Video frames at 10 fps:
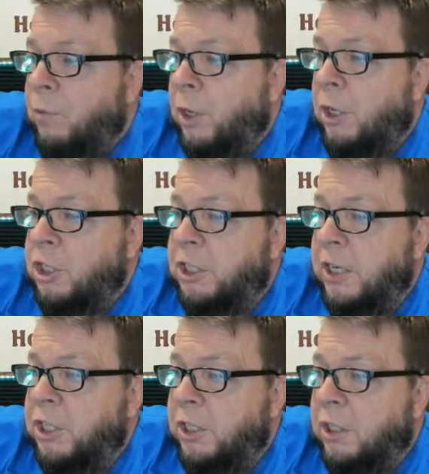
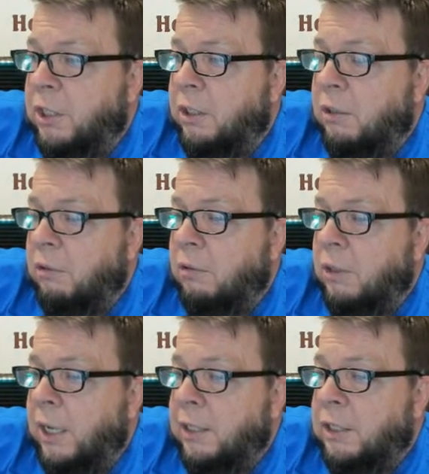regurgitation that
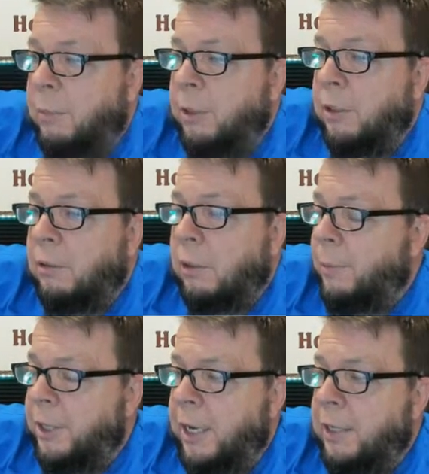that stomach,
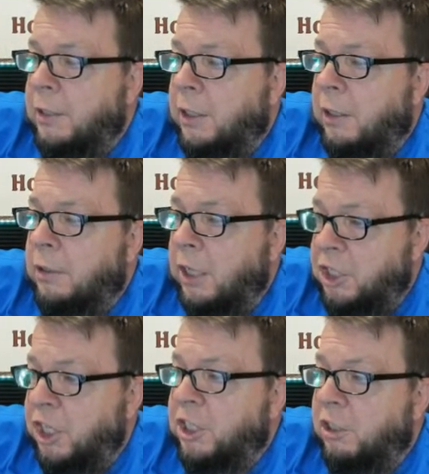I mean that uh,
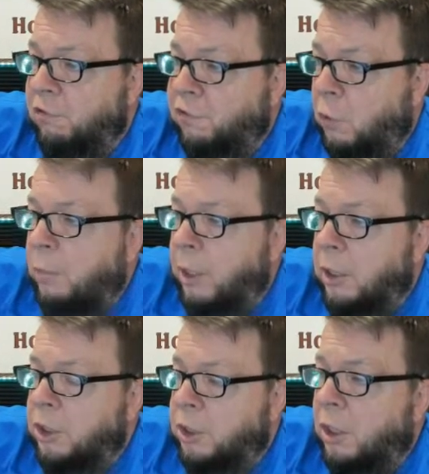digestive
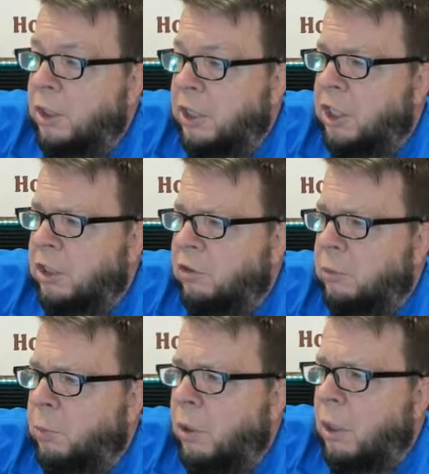formula, she's called
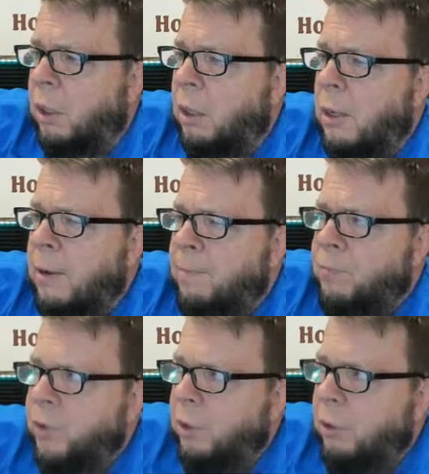digestive support,
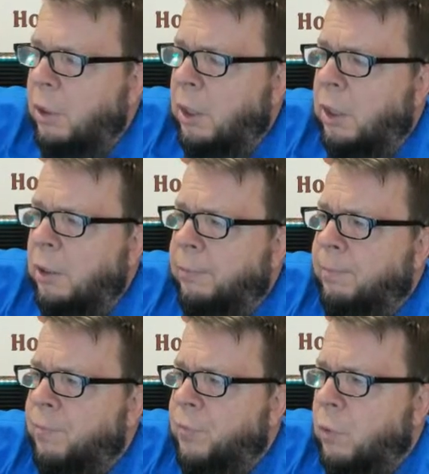uh,
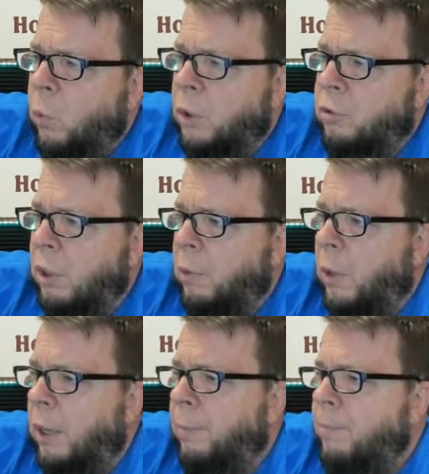works really
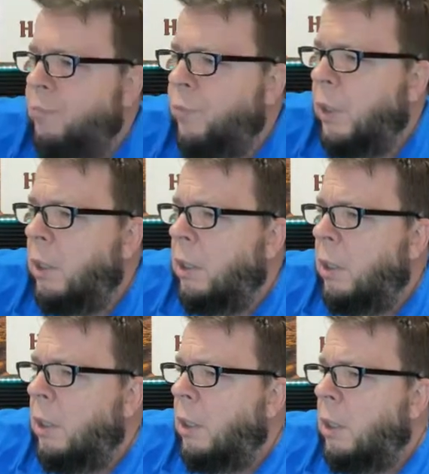well.
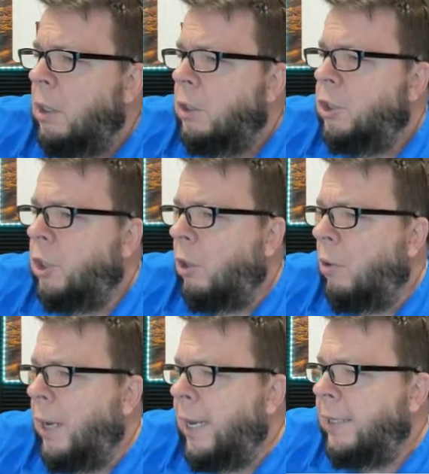
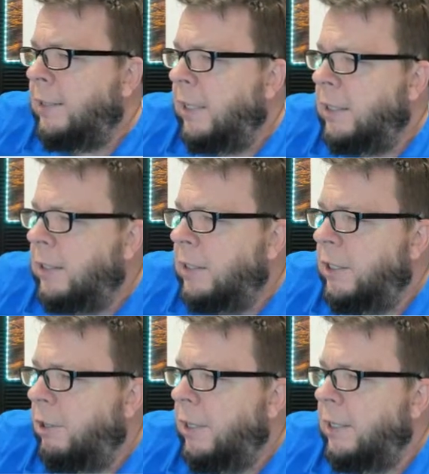So Anne says,
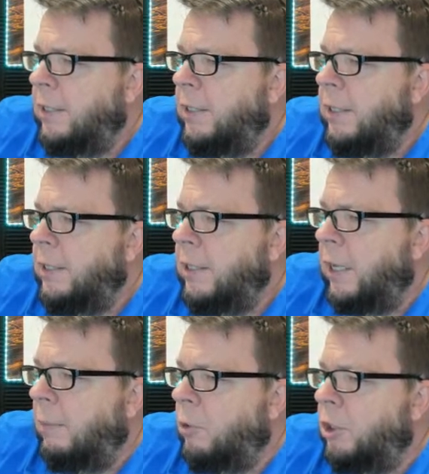considering
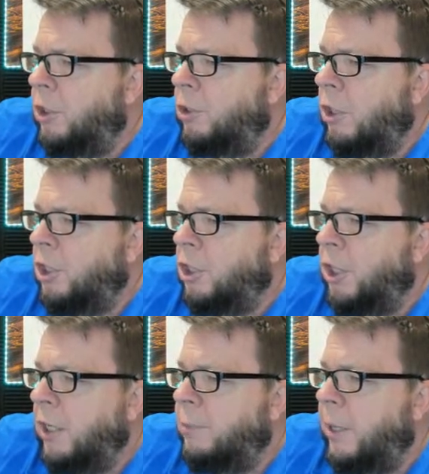TCM, which is
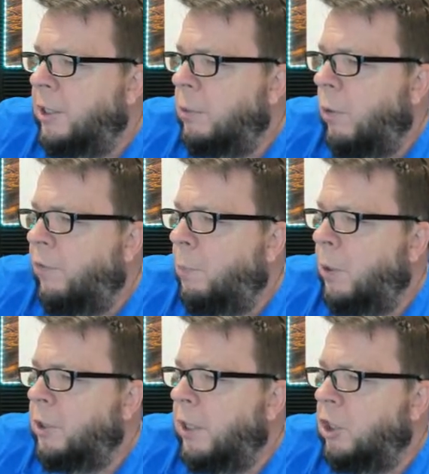traditional Chinese medicine, what if a
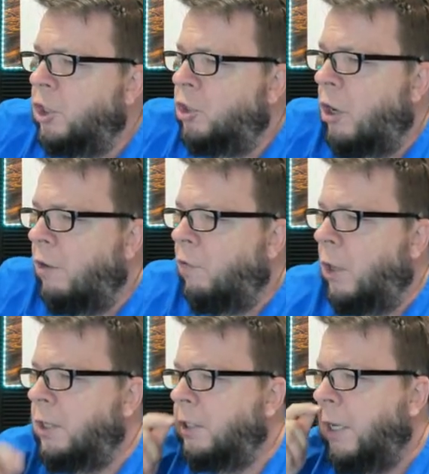person has a strong
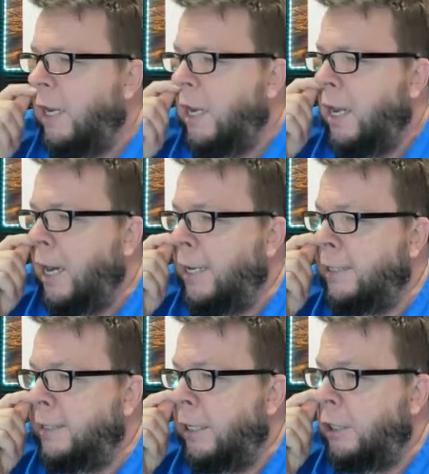voice and is